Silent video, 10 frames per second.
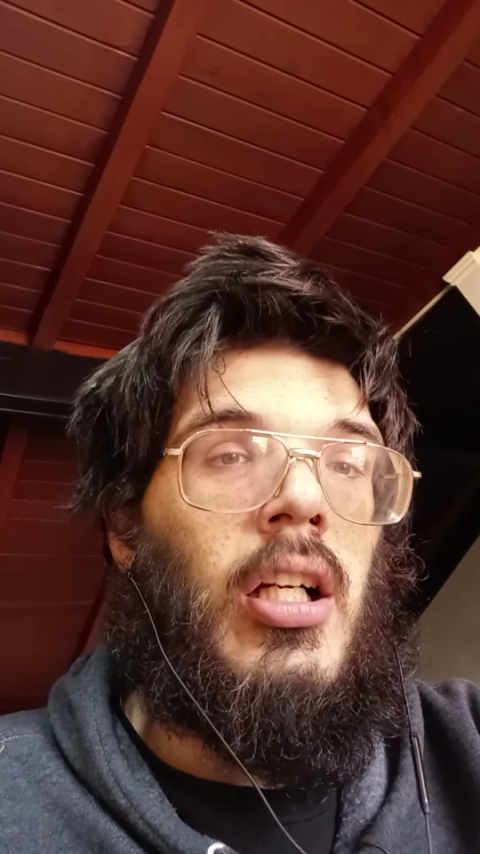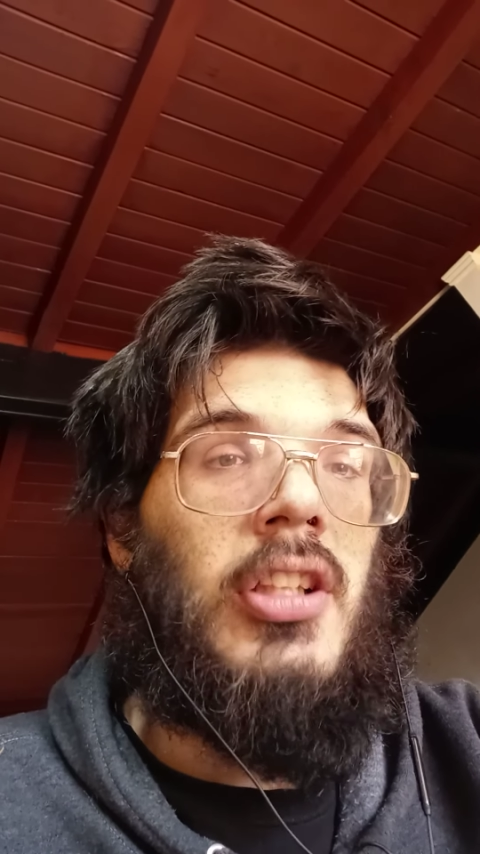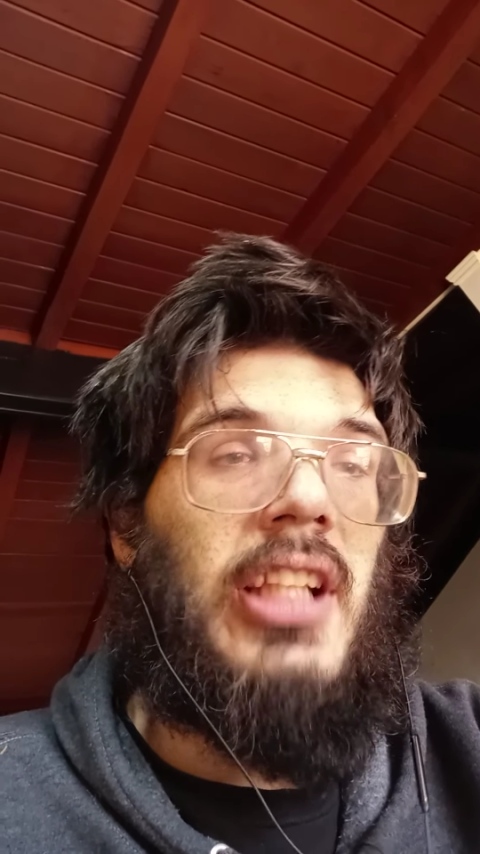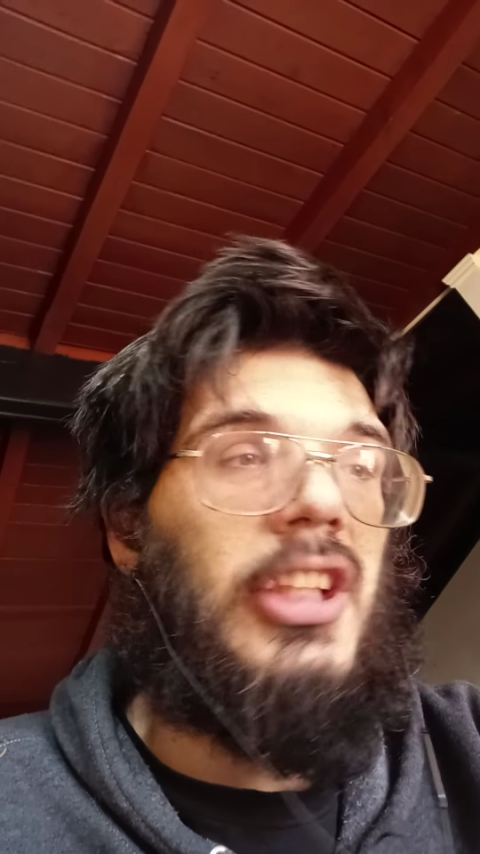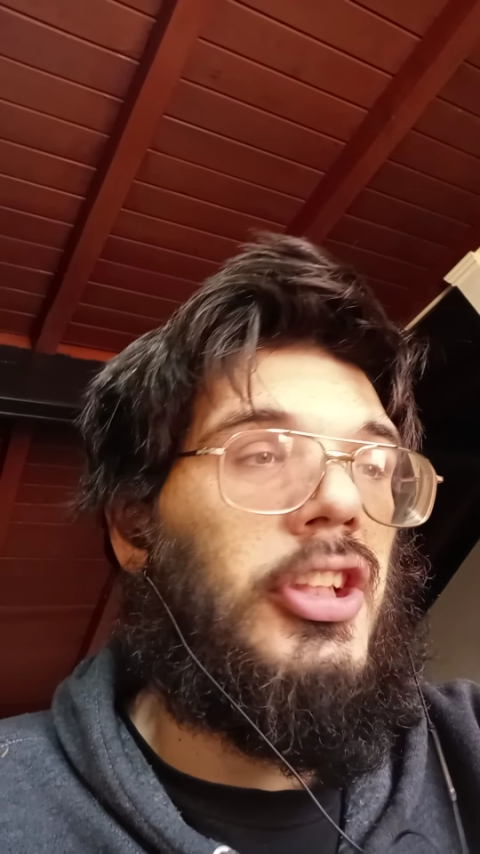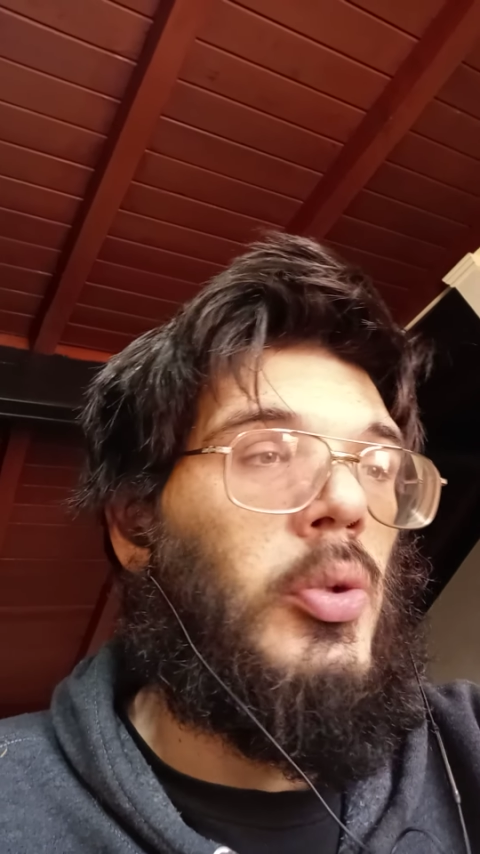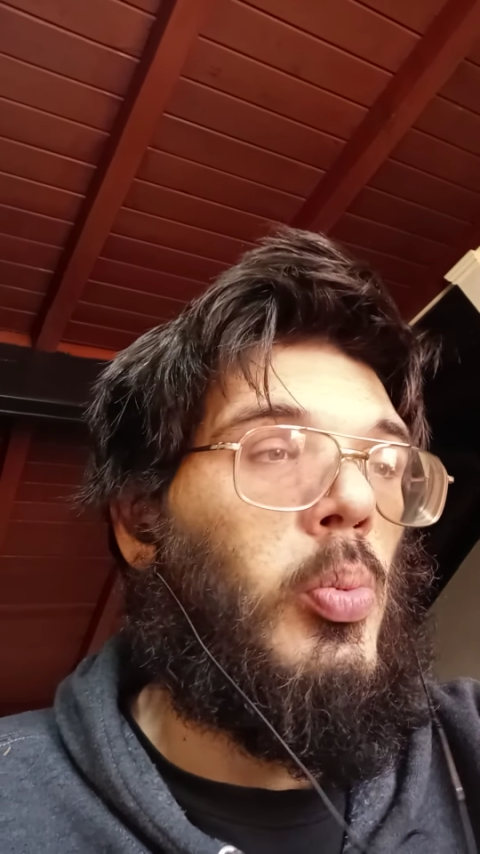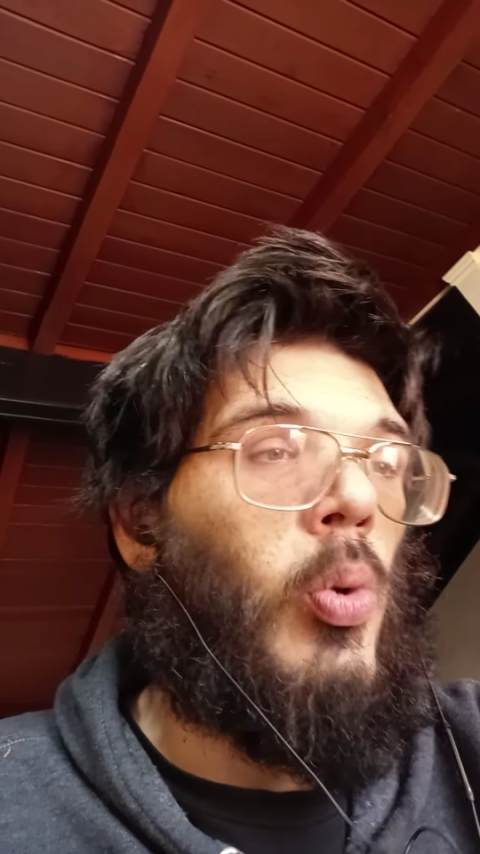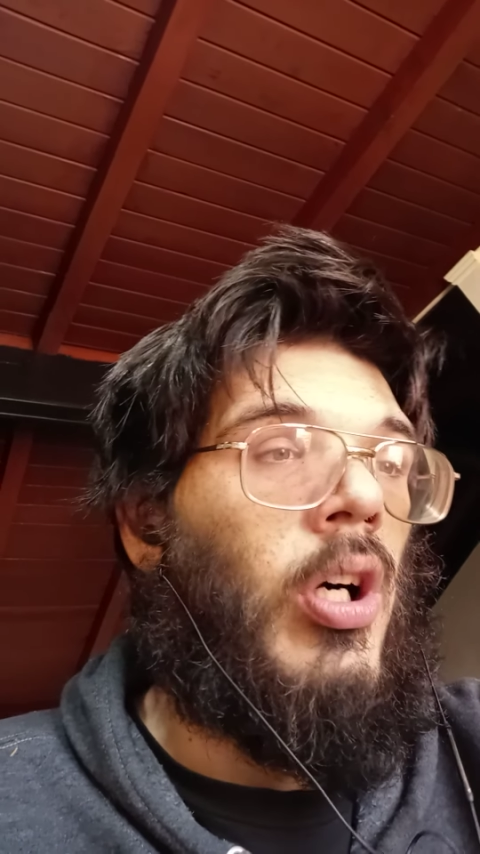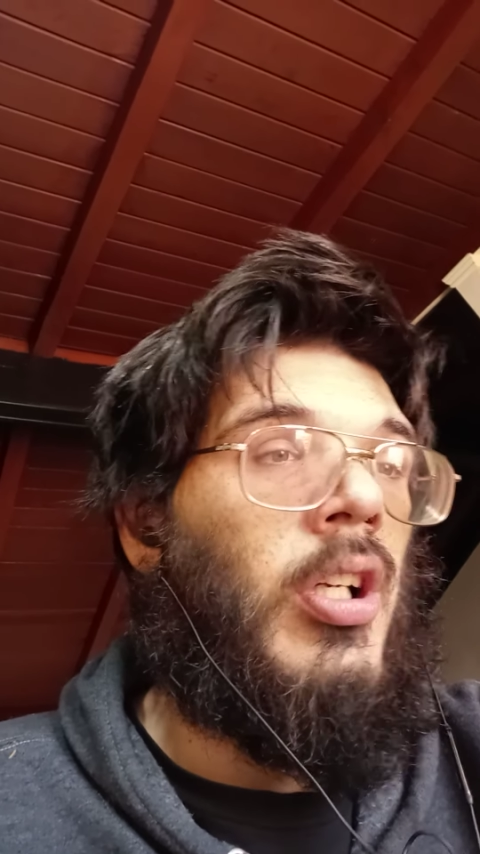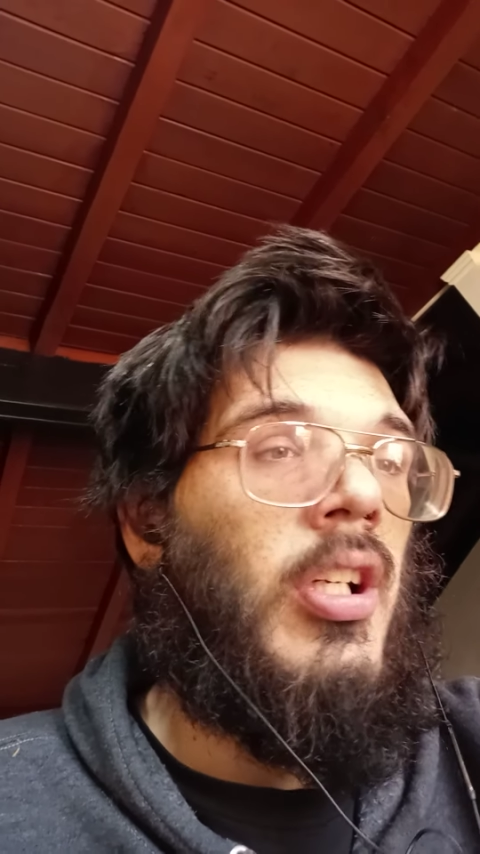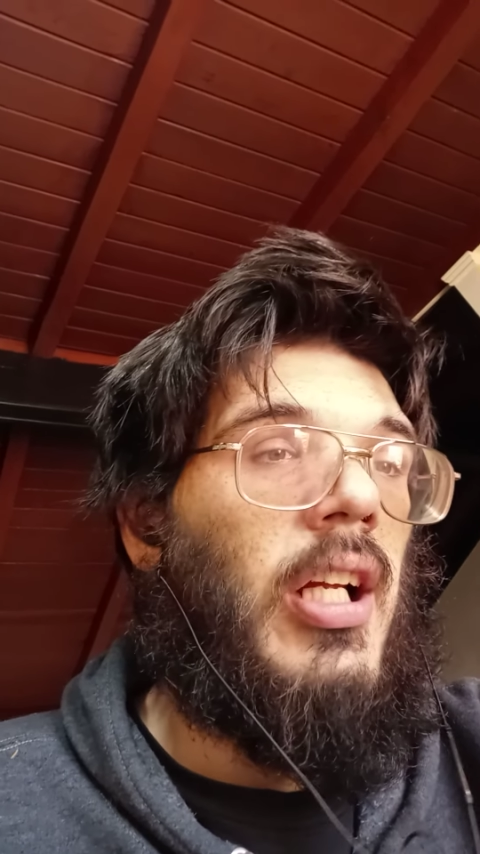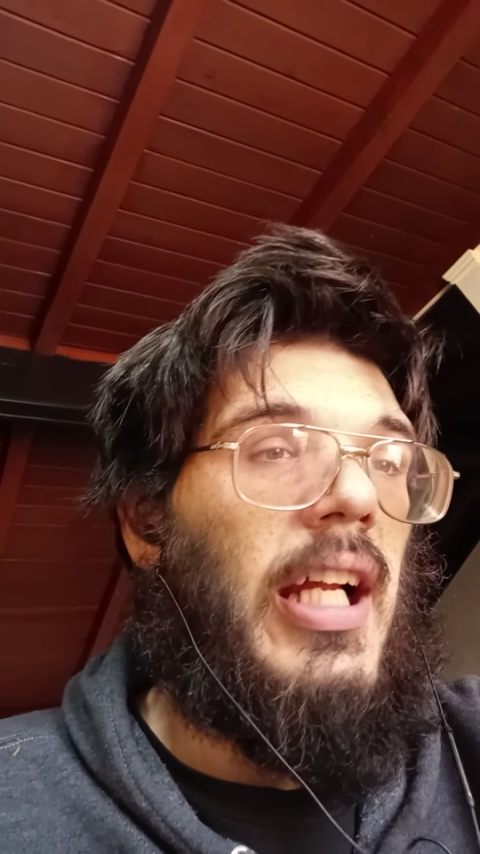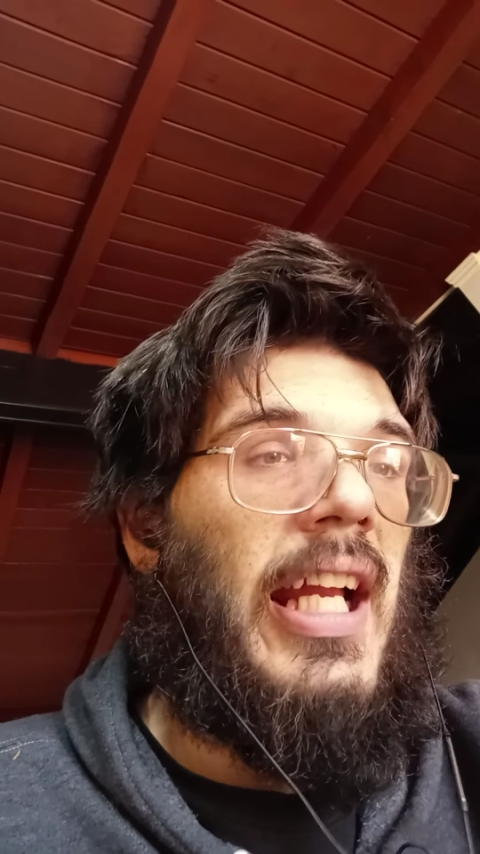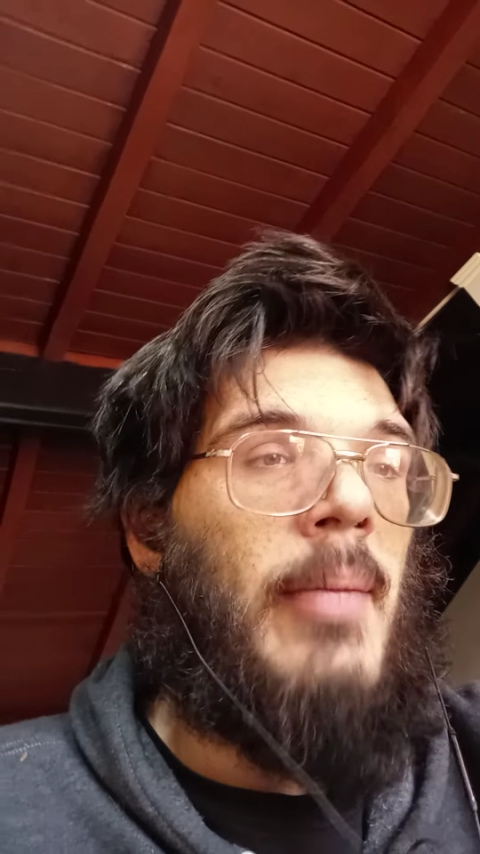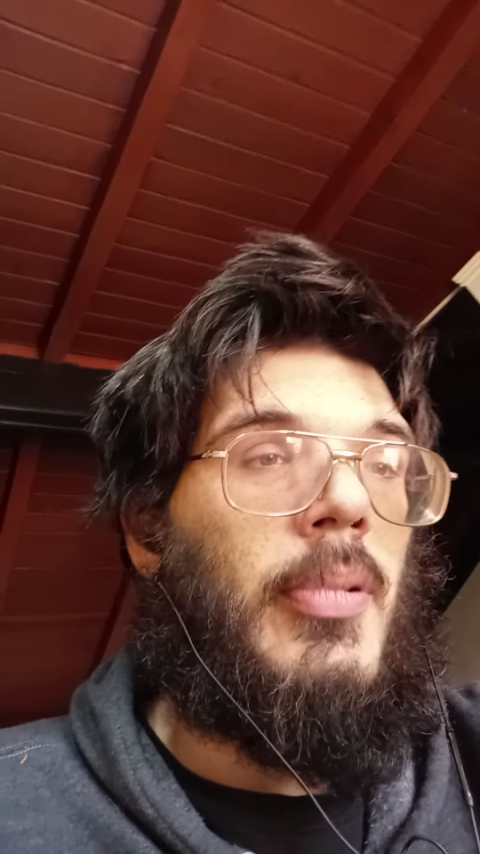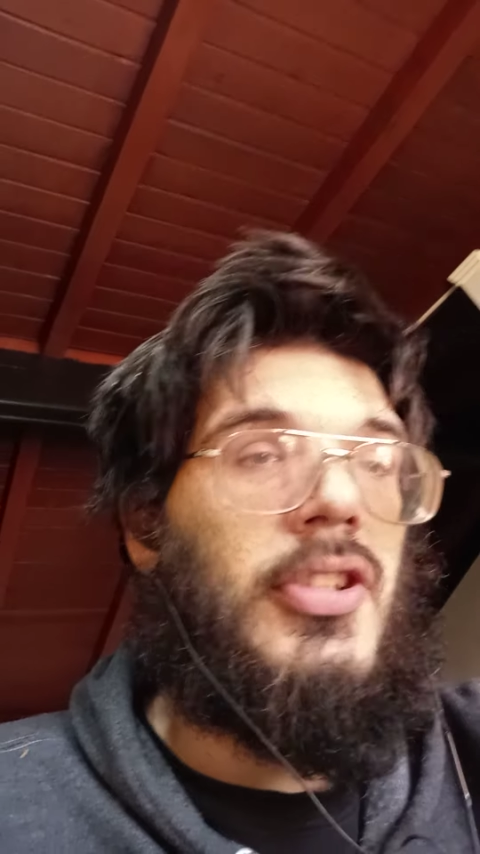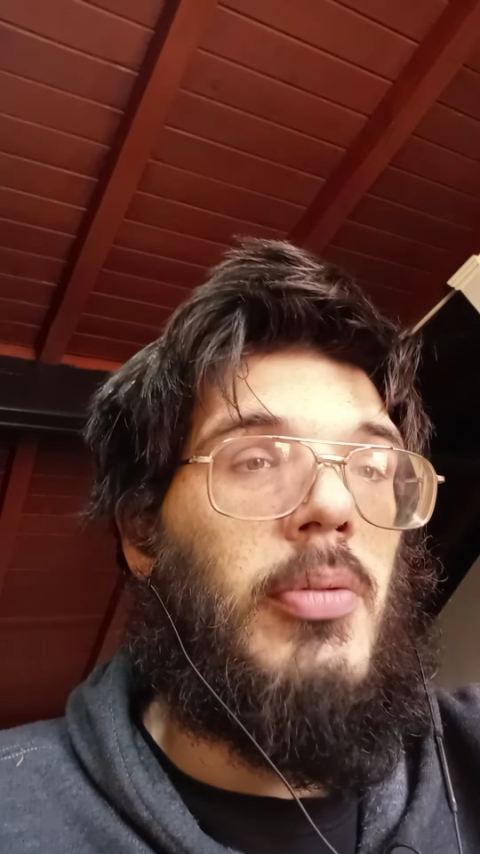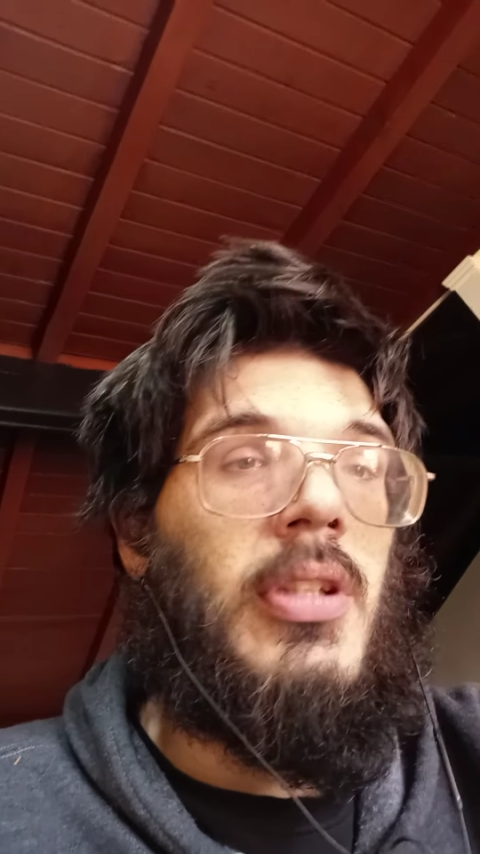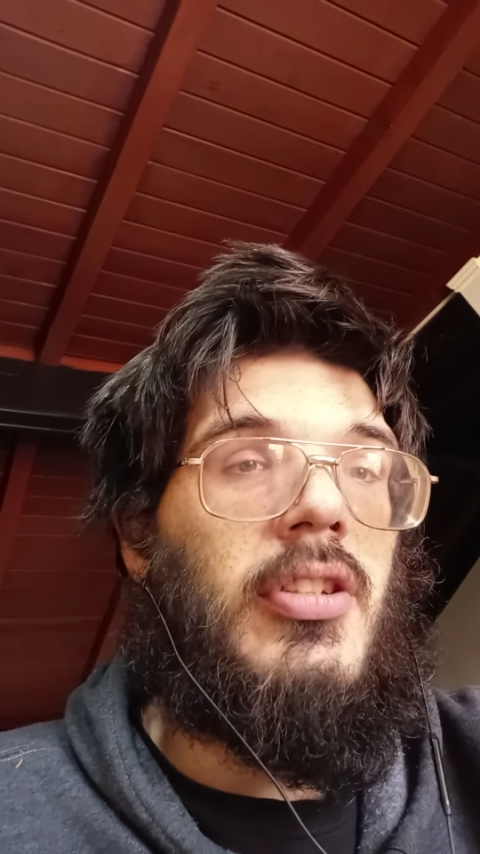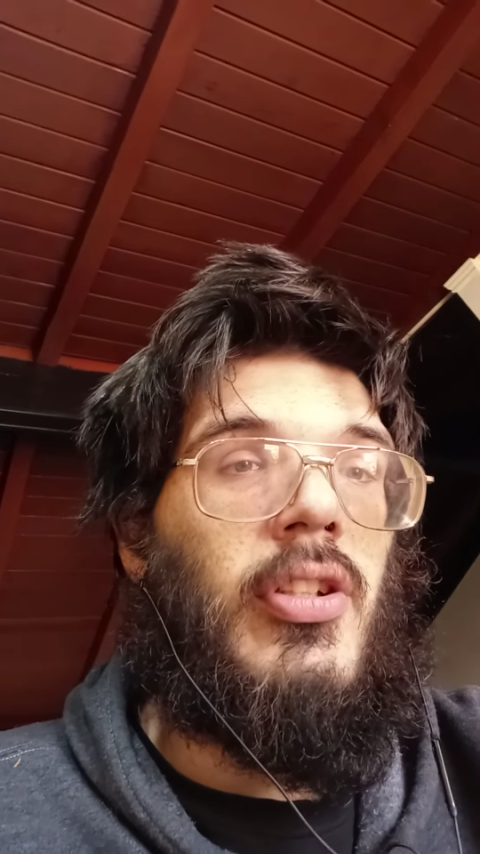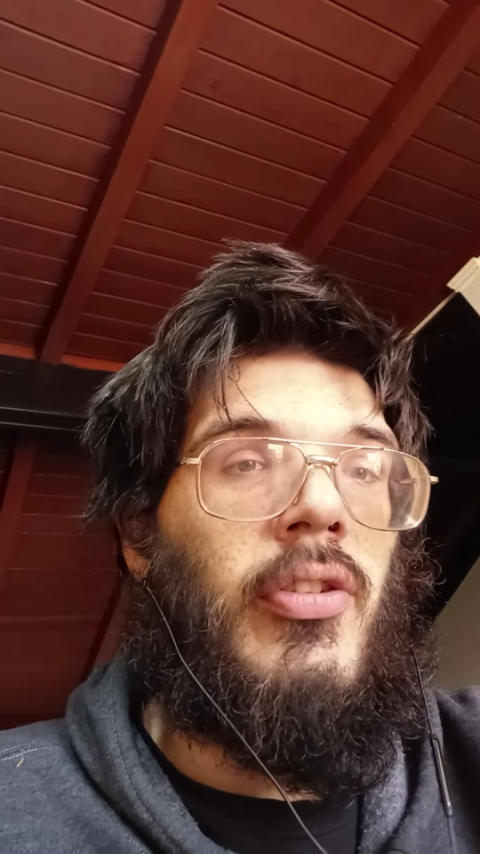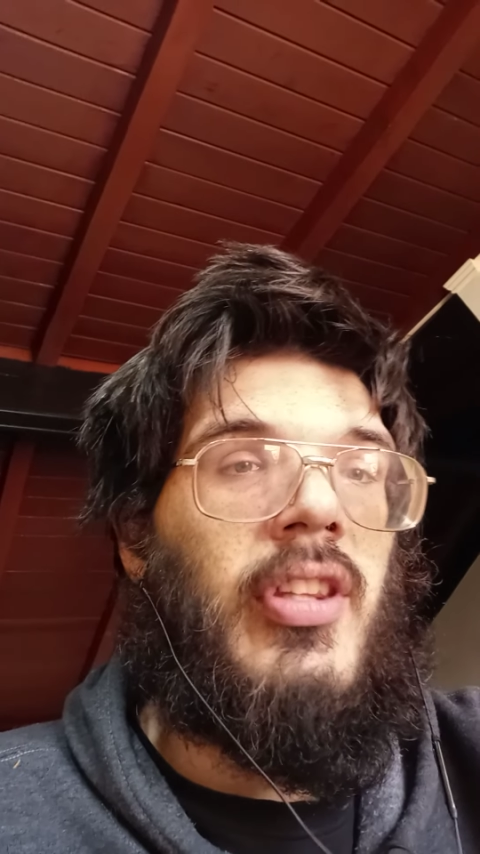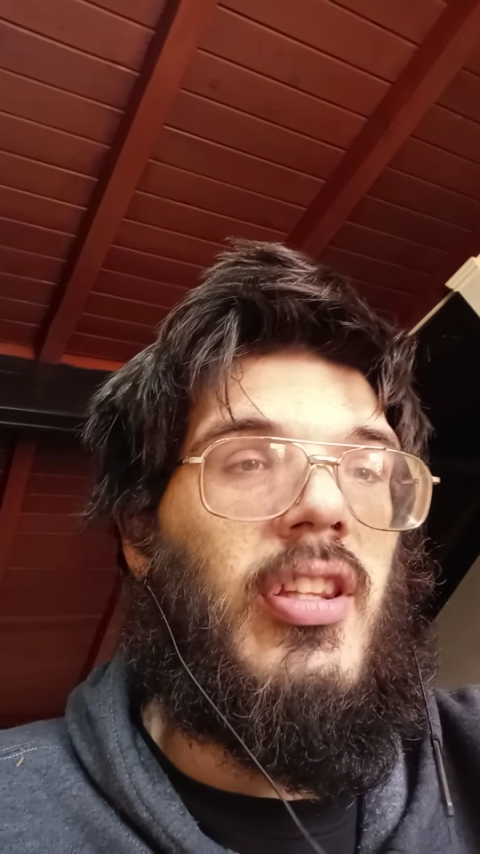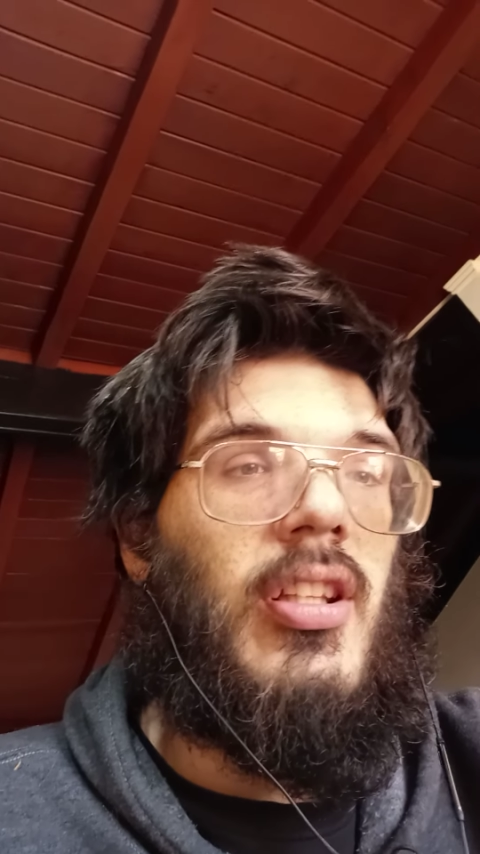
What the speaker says: Section 1, and pursuant to